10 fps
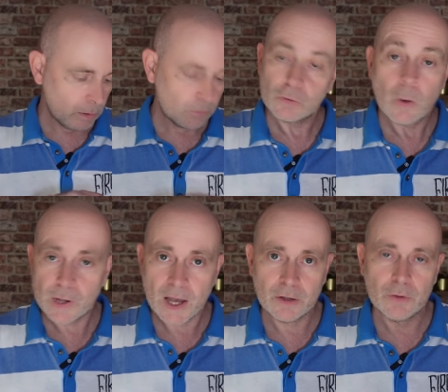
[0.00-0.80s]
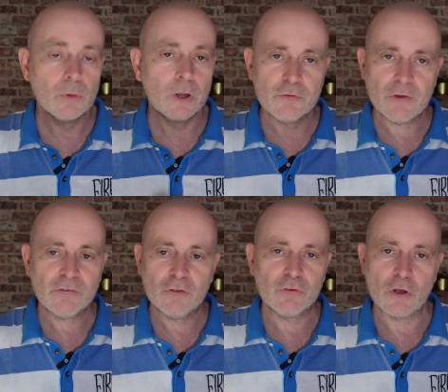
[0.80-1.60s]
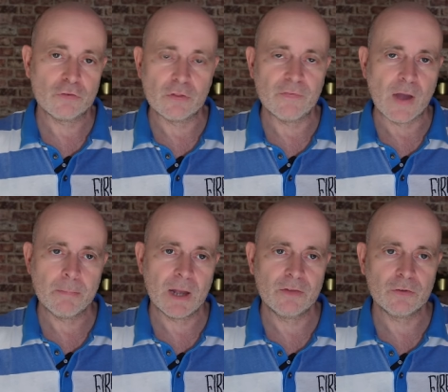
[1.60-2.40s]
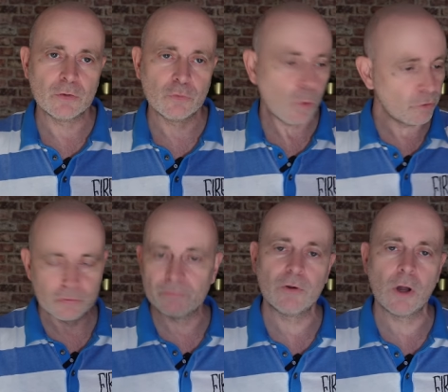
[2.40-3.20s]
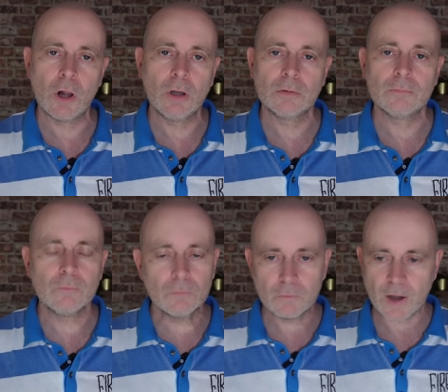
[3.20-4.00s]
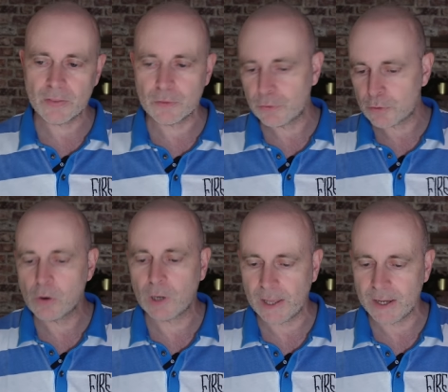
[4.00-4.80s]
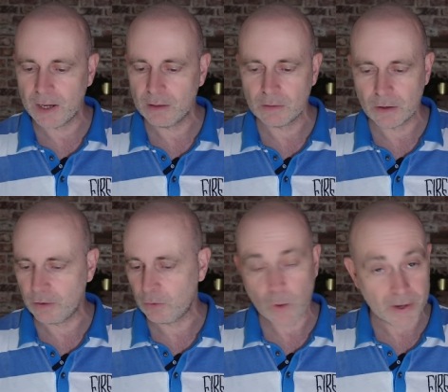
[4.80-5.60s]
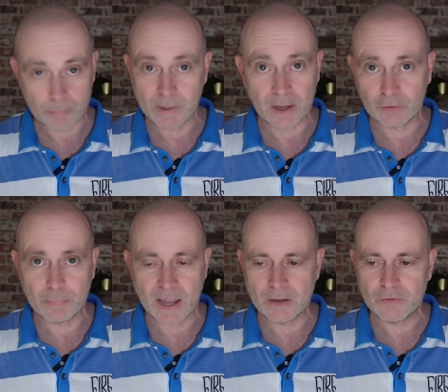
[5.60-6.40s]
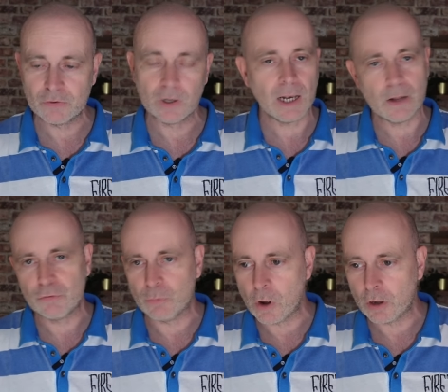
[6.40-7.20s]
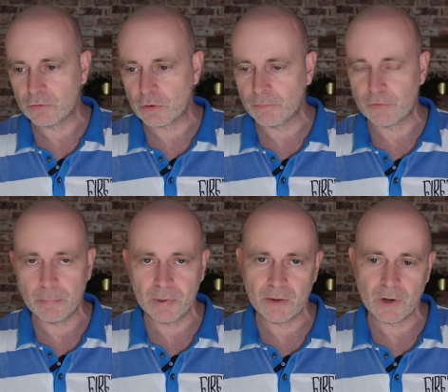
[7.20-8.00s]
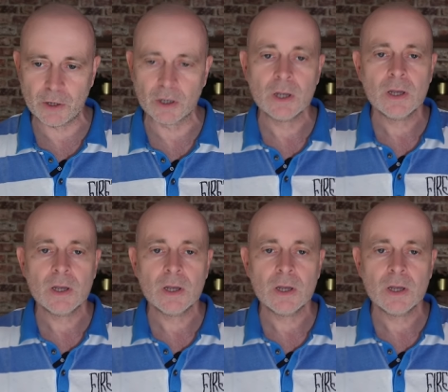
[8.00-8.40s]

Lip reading: So I would argue, address the source of the fine particles once and for all. Rather than throw clay in at quite a big expense, clouds your water up for a period,